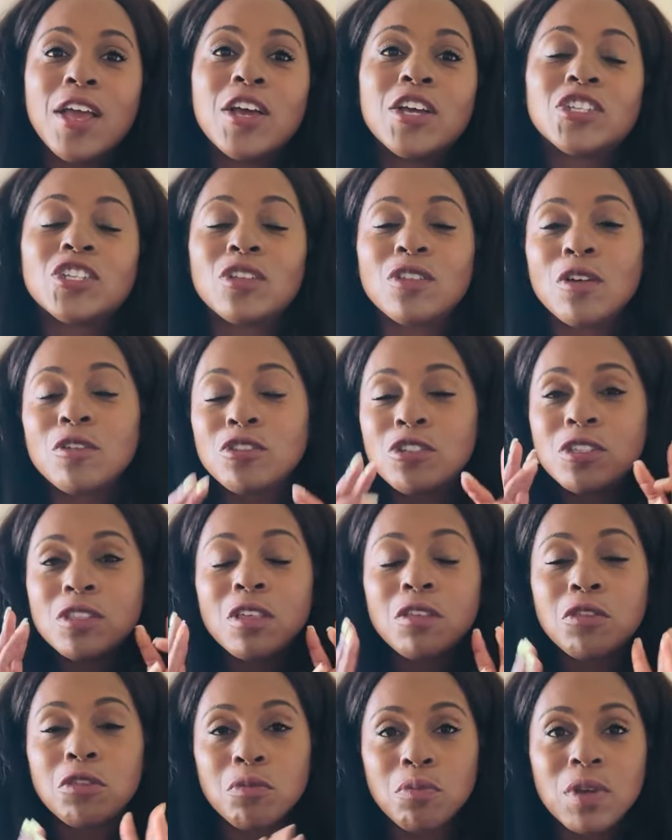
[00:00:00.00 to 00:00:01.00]
So those are
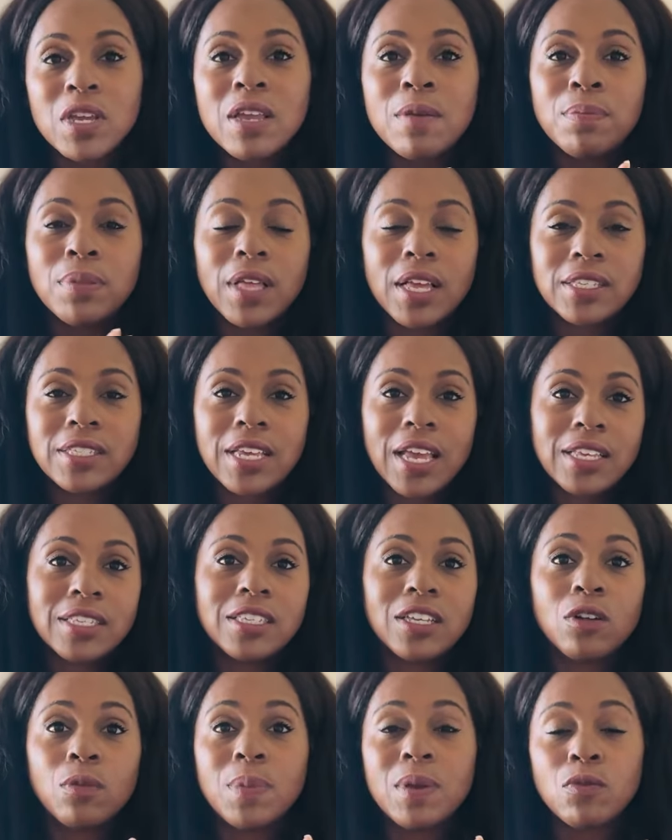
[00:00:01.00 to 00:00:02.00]
the three blood tests
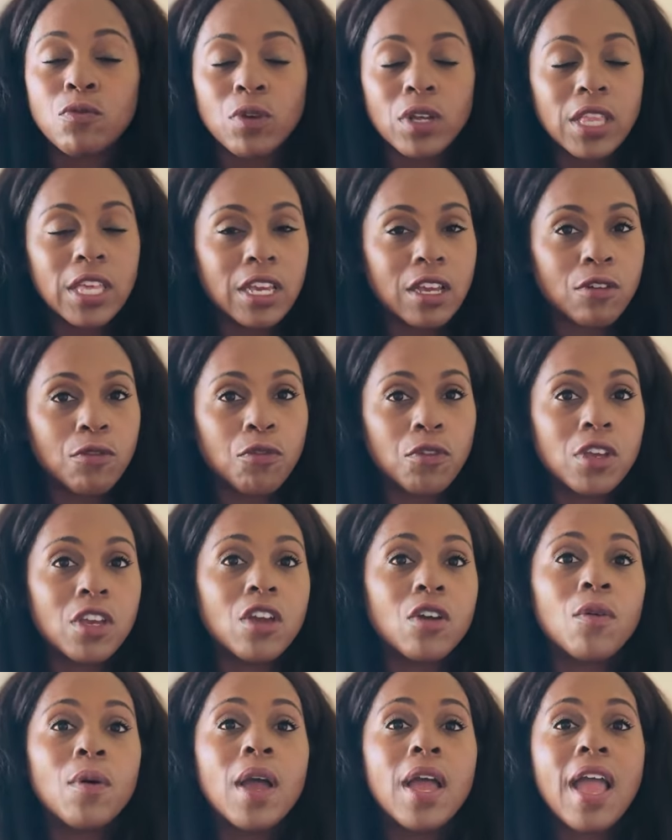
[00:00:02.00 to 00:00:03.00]
that'll be really good for
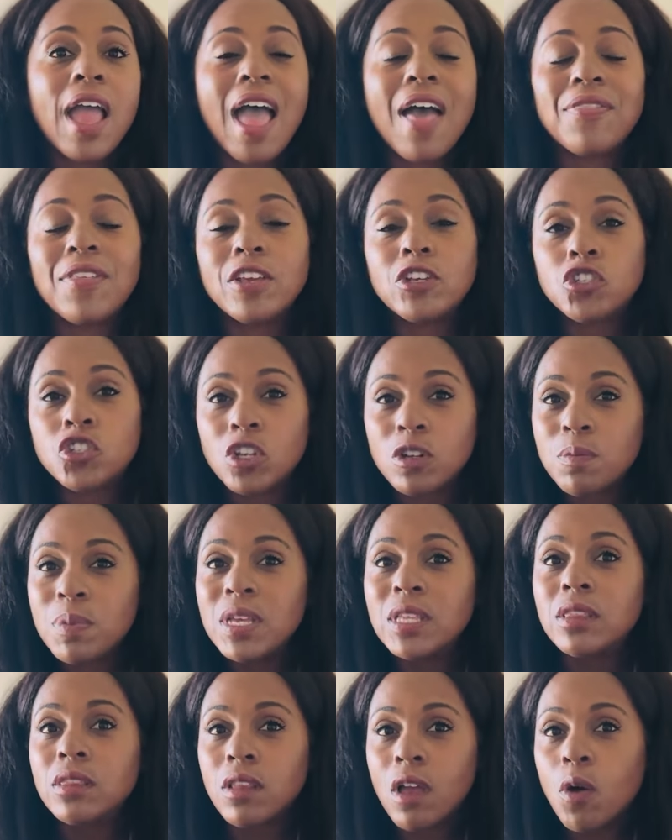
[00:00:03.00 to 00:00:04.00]
you, and they should
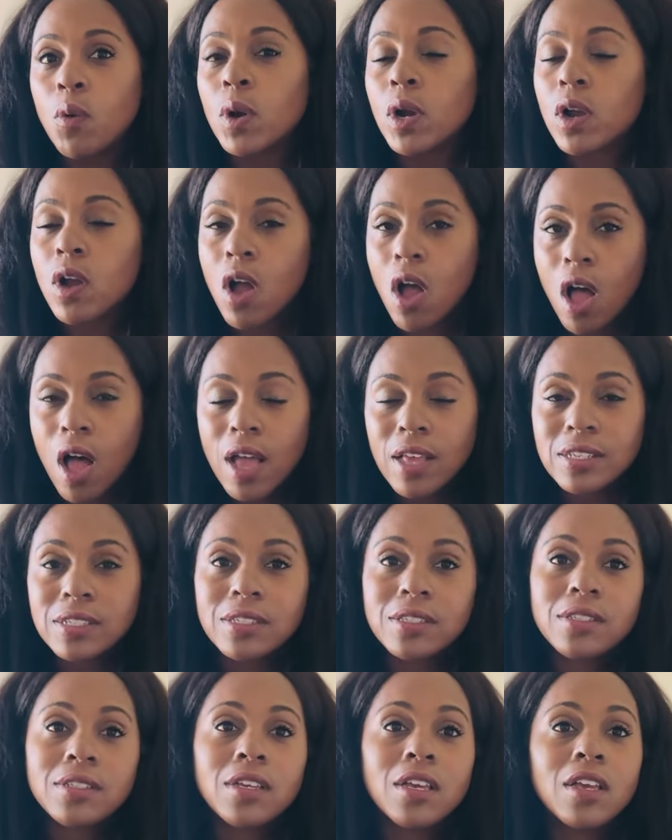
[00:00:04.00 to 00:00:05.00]
be lower
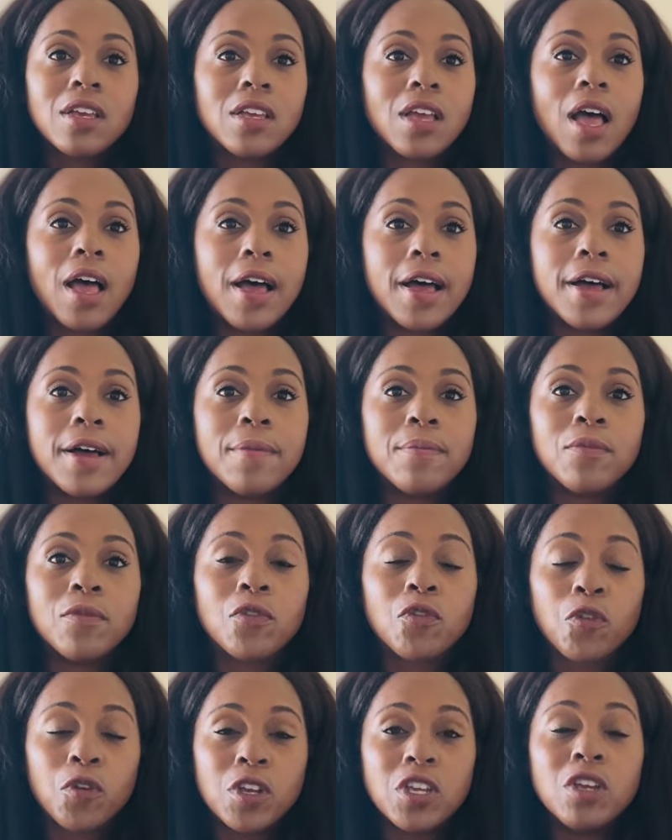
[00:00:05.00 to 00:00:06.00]
costs
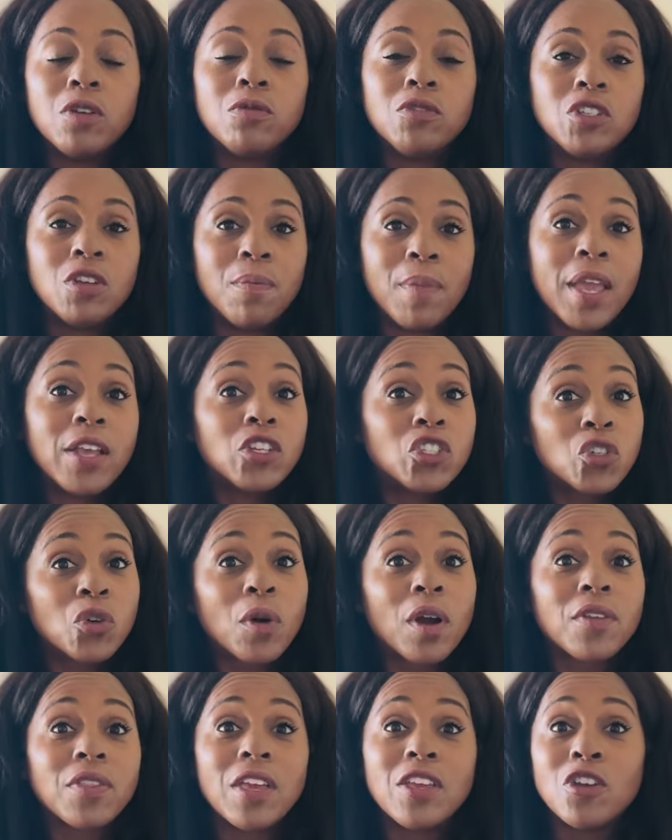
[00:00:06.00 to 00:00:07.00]
for you to make
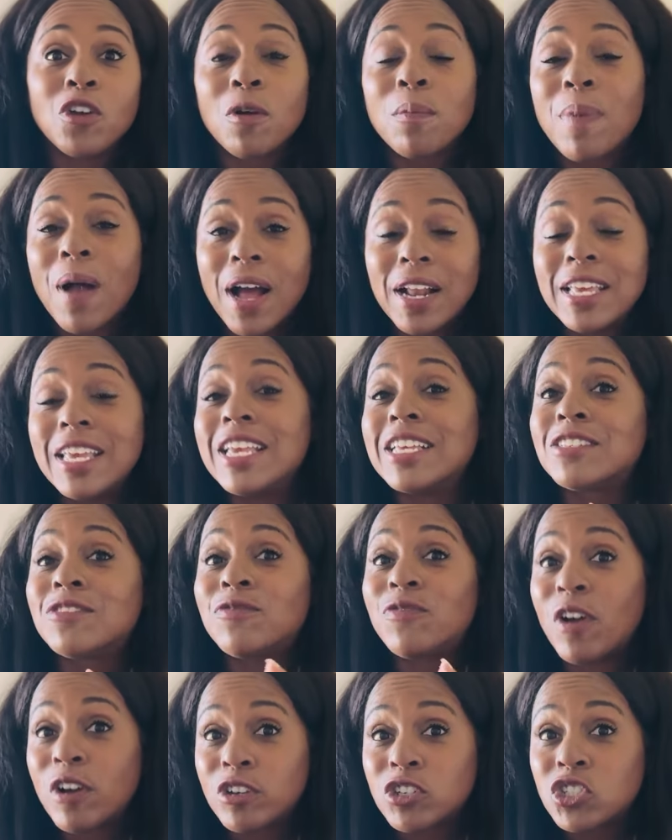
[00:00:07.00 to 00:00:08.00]
sure that your body is
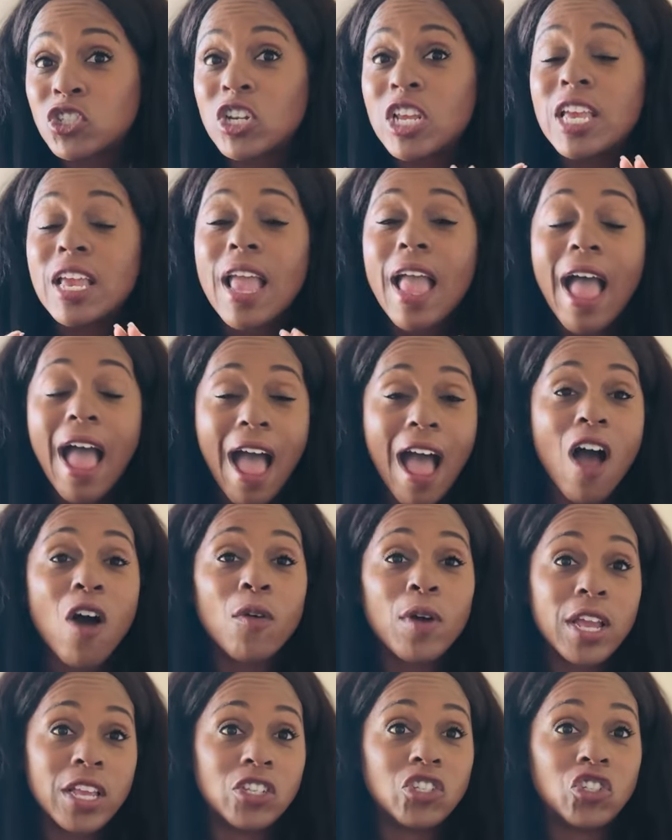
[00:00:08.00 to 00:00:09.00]
functioning
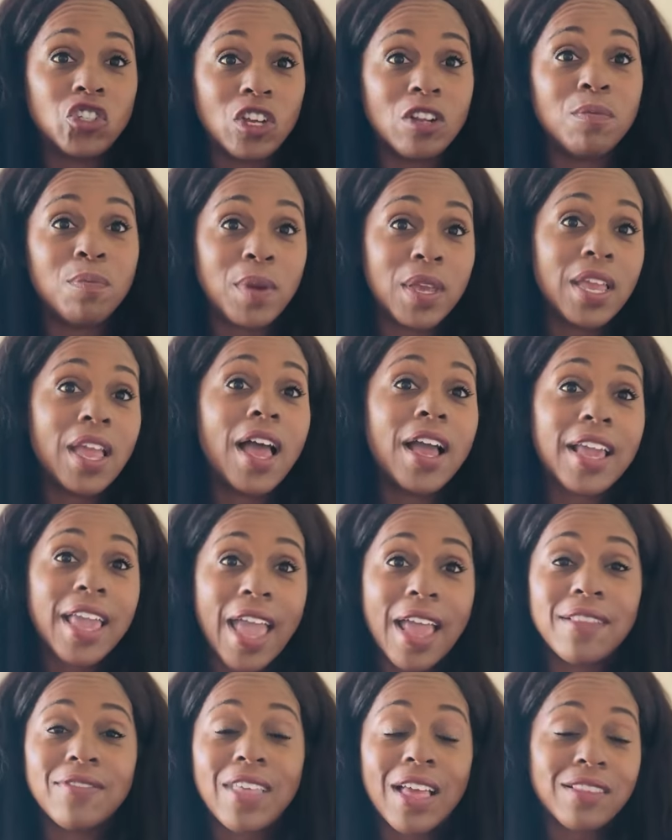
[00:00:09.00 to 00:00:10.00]
how it should be.
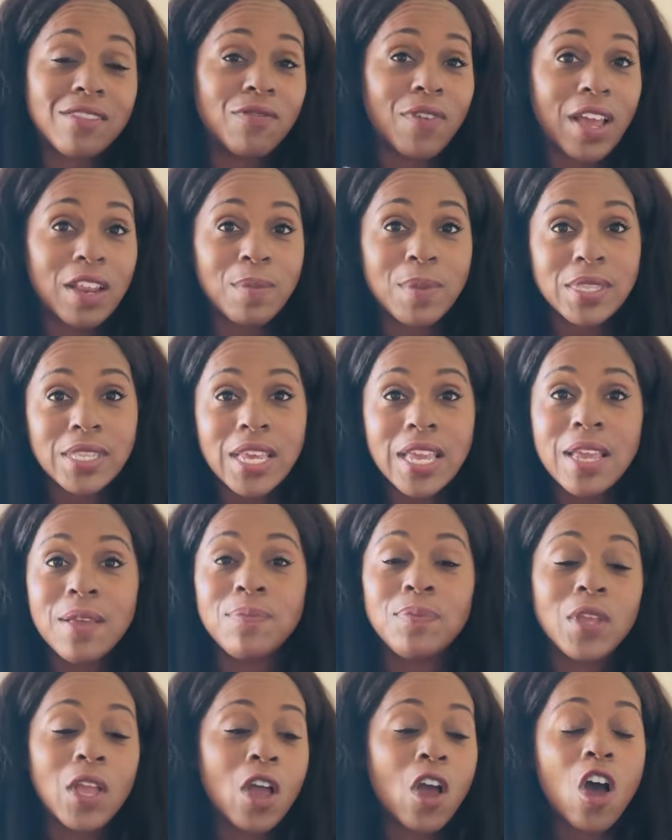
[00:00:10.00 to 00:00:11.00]
Again, that's vitamin D,
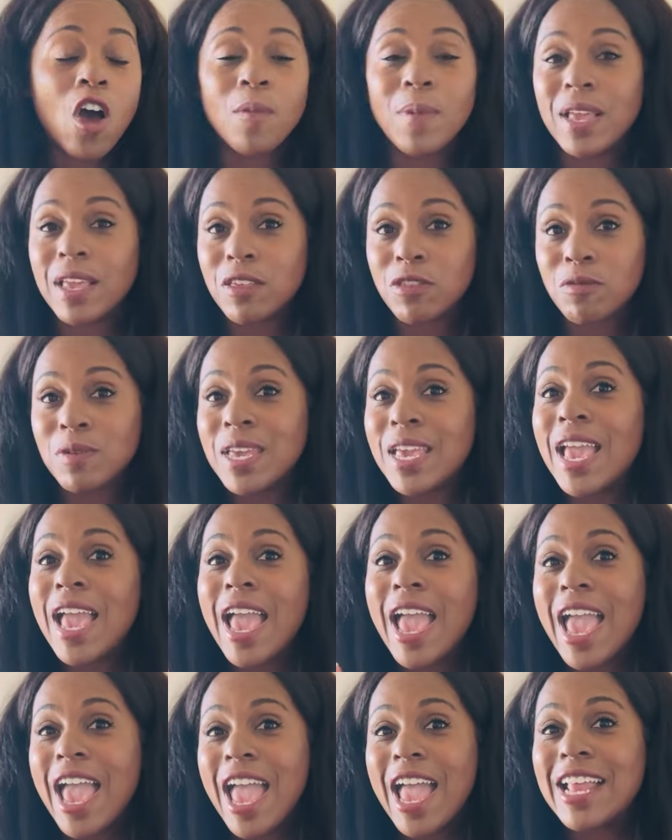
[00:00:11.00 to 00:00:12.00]
omega-3,
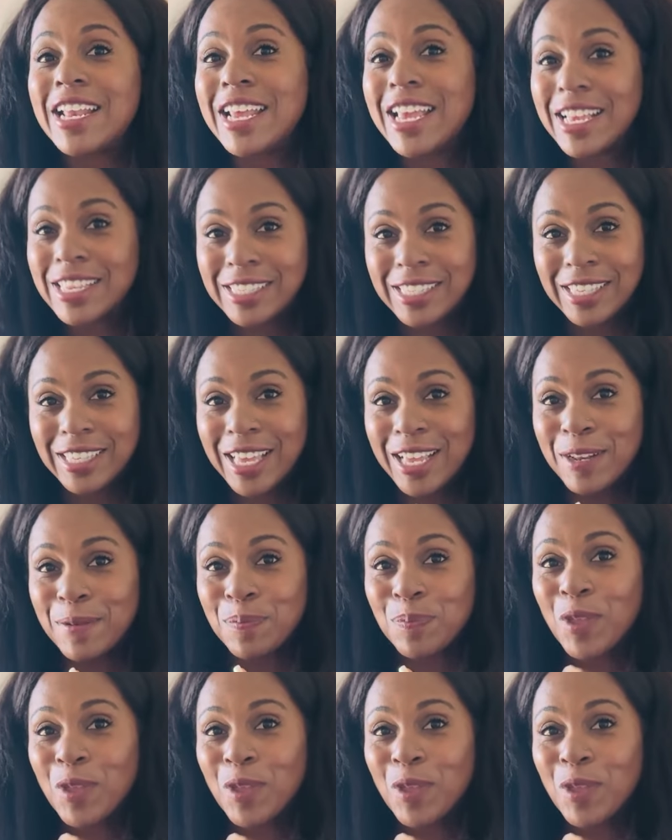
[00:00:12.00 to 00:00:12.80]
and insulin.